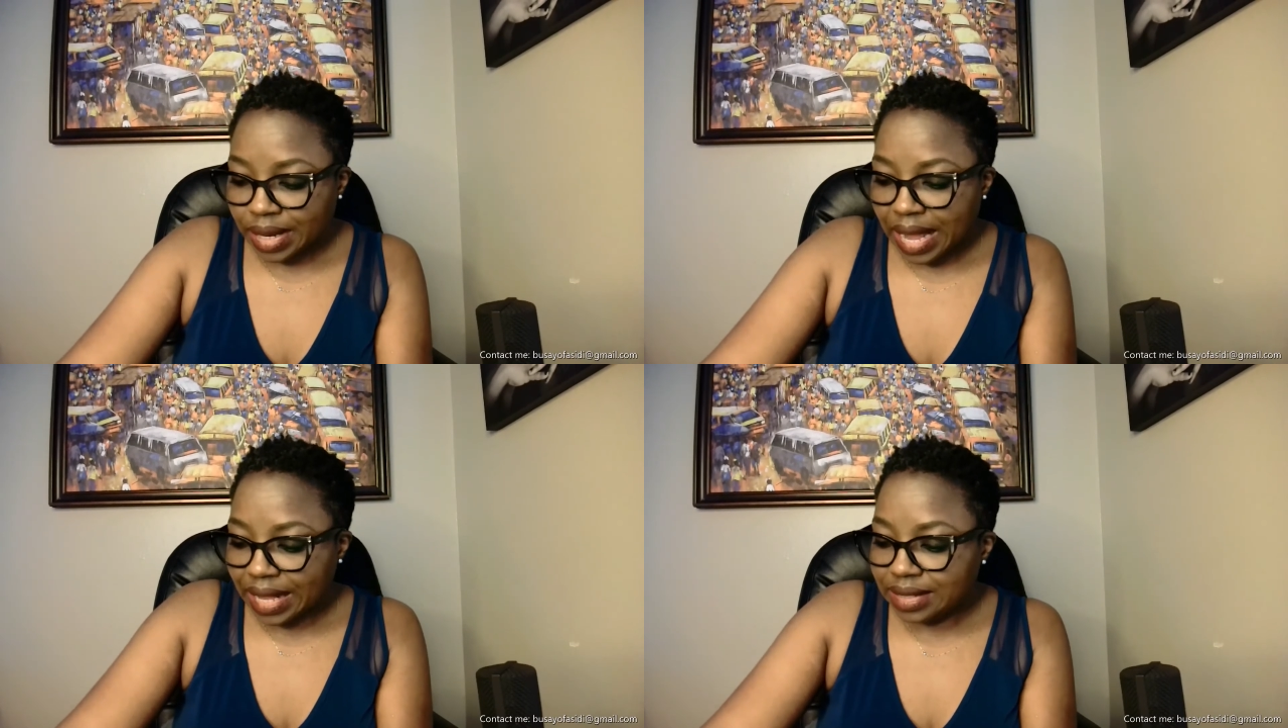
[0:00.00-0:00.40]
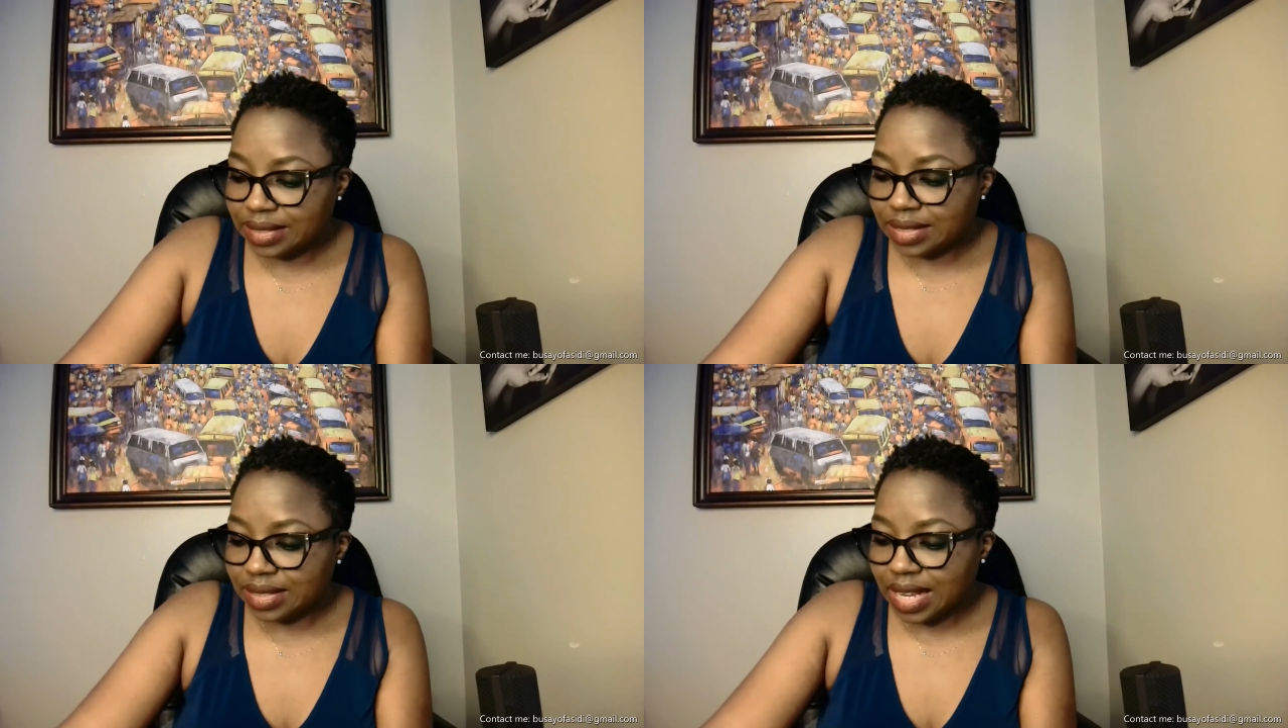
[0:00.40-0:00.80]

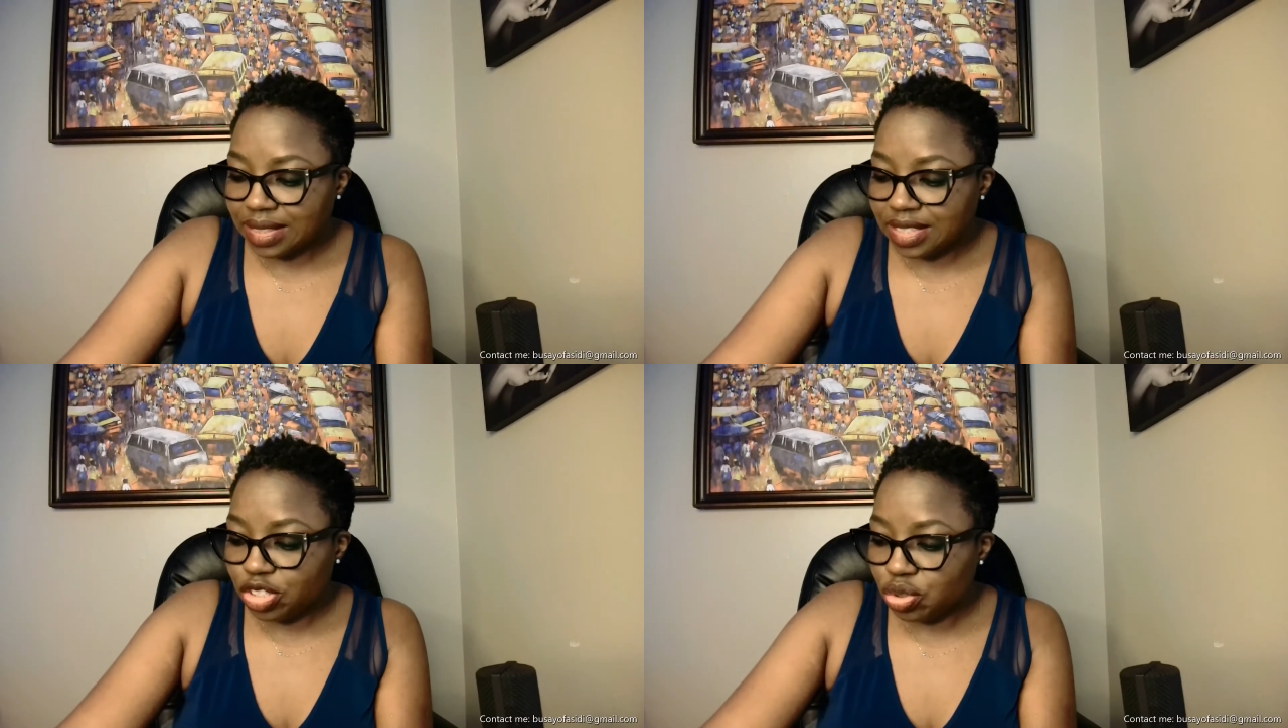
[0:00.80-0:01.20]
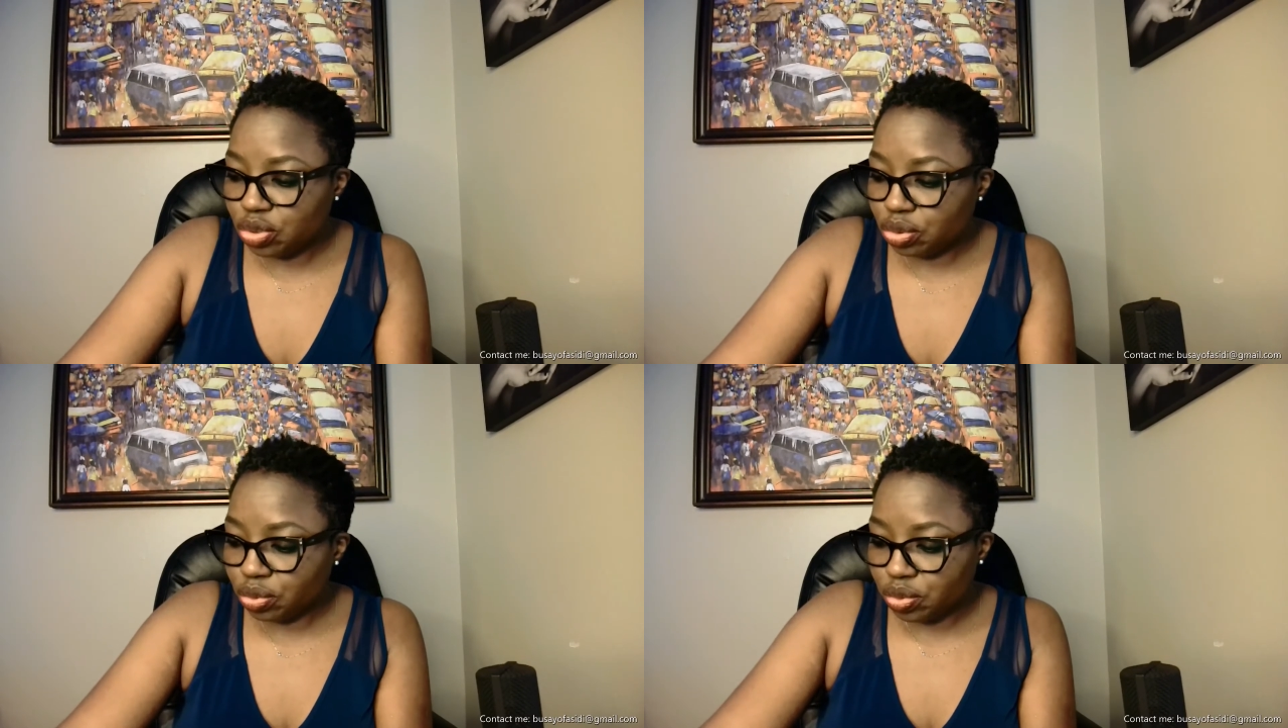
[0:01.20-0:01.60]
and that these
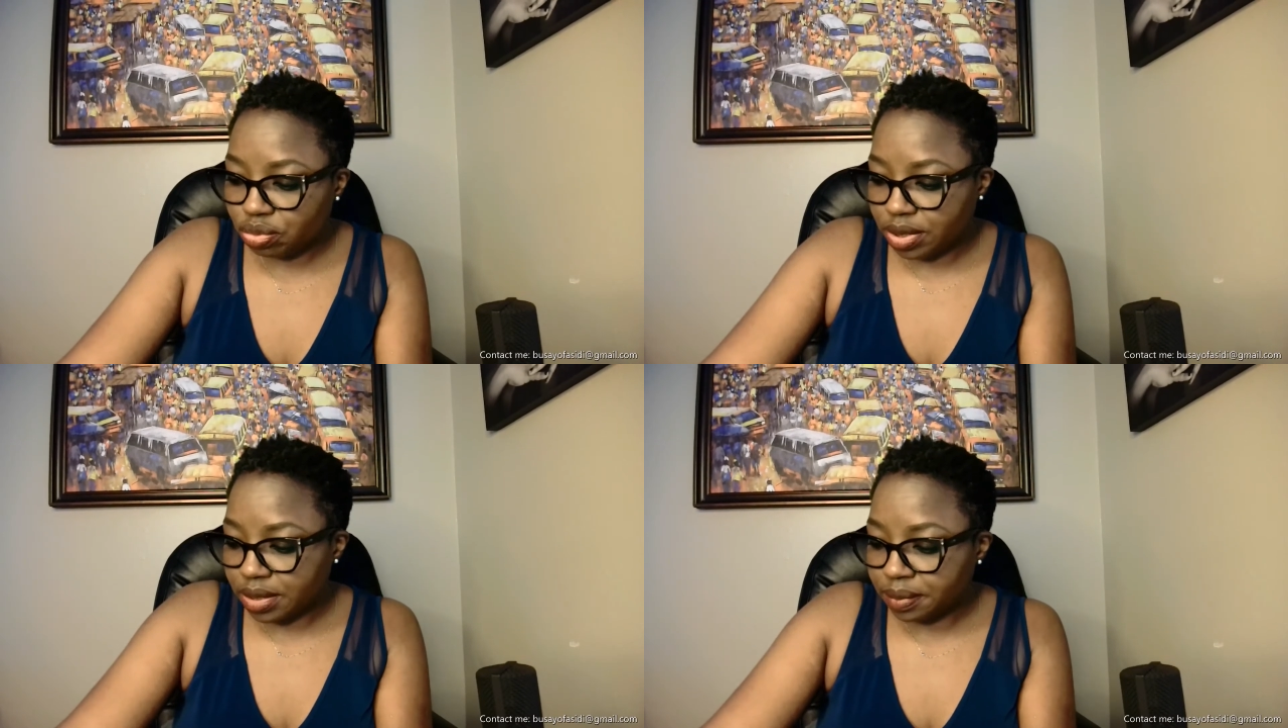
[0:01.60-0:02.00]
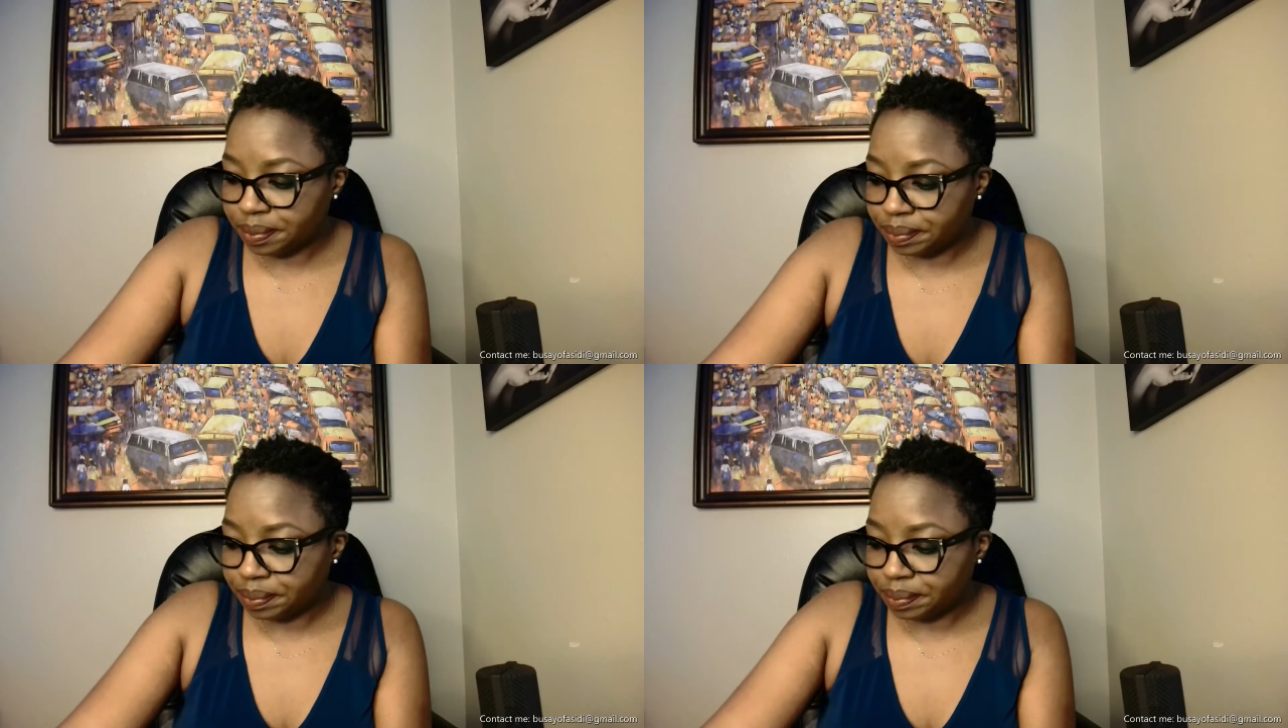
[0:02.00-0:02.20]
children,